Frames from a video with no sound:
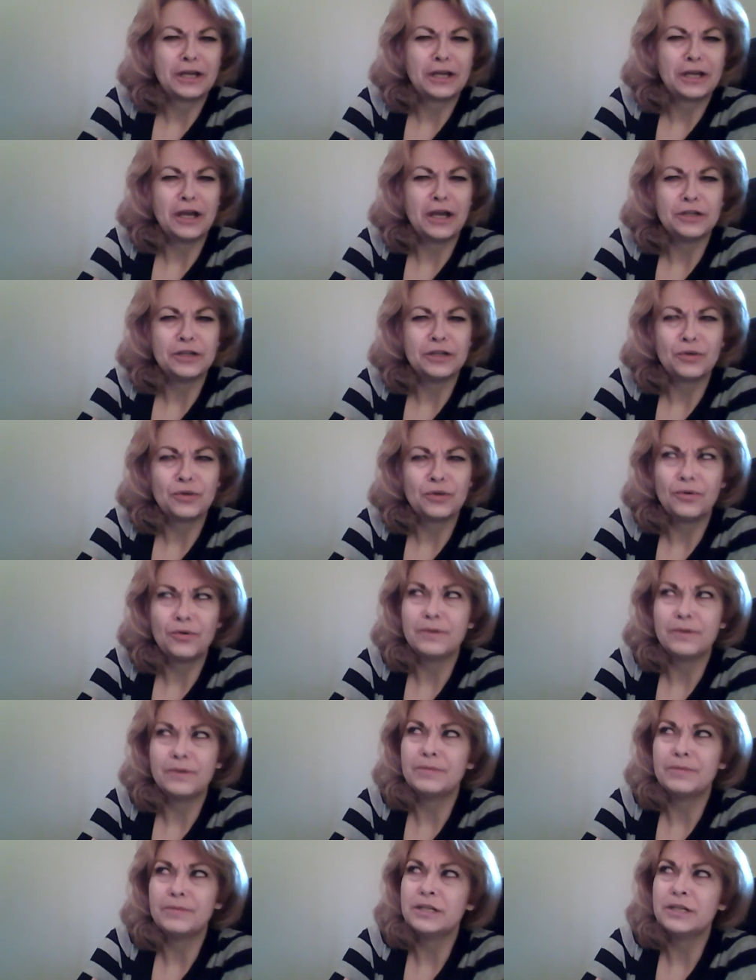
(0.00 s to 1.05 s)
cunt,
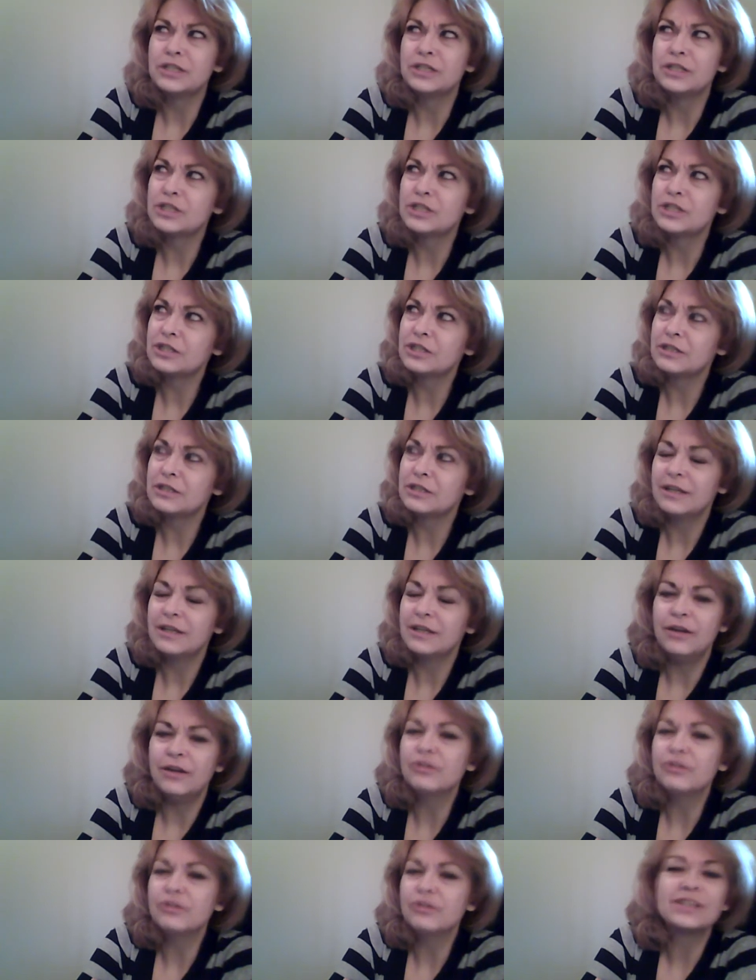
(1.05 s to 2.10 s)
whore, bitch, you
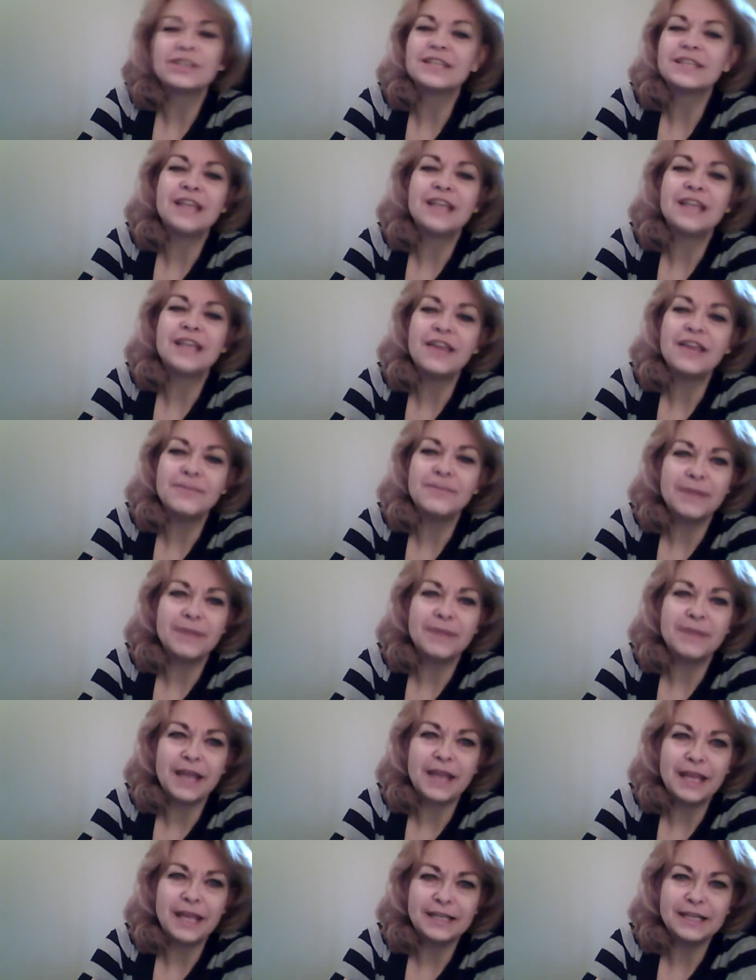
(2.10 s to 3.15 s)
know, just a nothing but
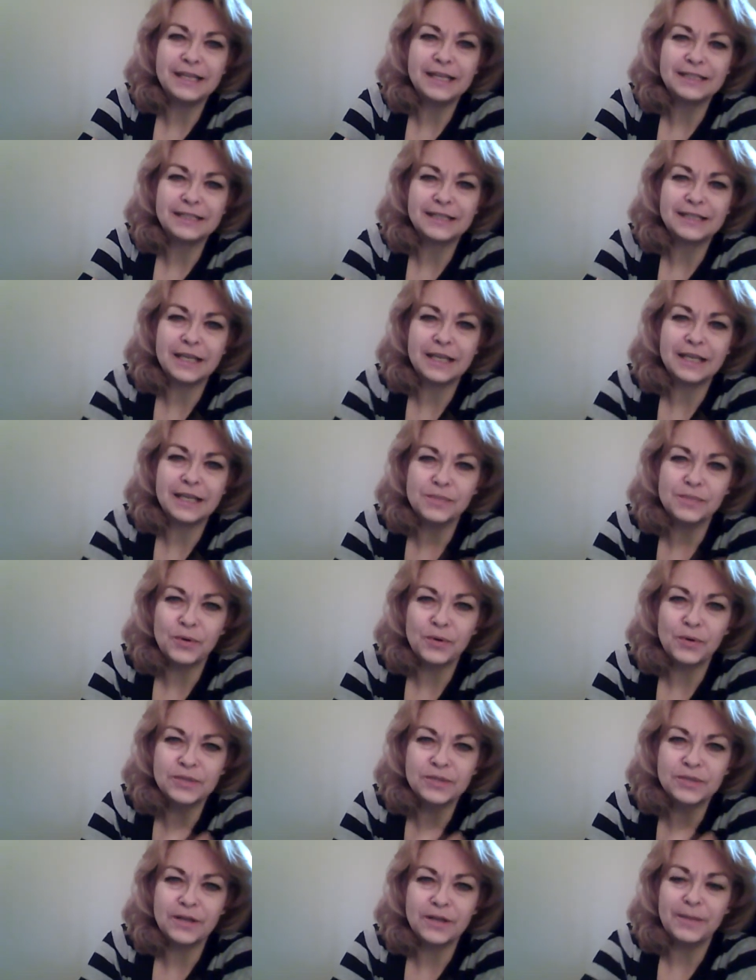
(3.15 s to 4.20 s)
hate gets
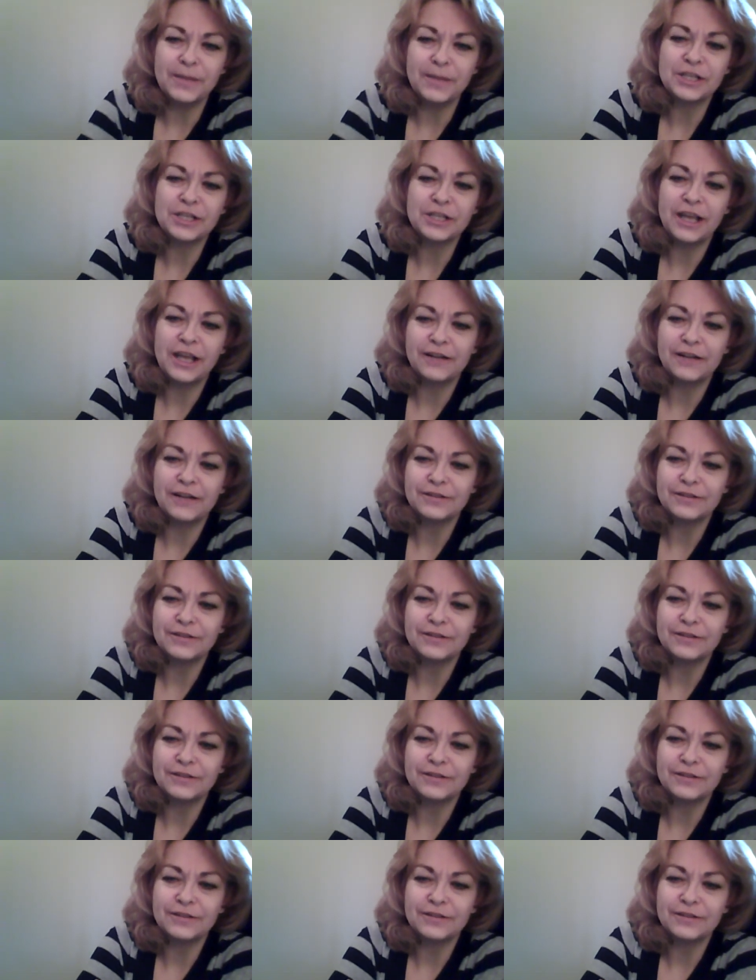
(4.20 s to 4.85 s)
posted on my channel,